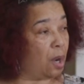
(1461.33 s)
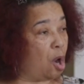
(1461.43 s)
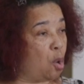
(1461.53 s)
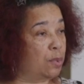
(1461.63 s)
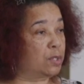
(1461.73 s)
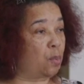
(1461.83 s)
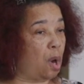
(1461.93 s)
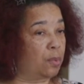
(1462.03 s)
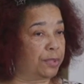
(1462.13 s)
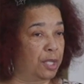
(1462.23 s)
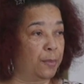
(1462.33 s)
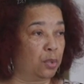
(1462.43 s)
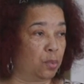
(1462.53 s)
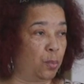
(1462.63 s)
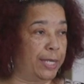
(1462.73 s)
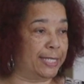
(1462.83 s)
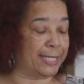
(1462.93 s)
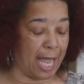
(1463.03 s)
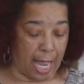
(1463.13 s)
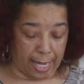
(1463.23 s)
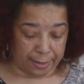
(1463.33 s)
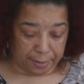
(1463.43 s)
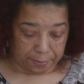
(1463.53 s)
always walk with them on the weak side.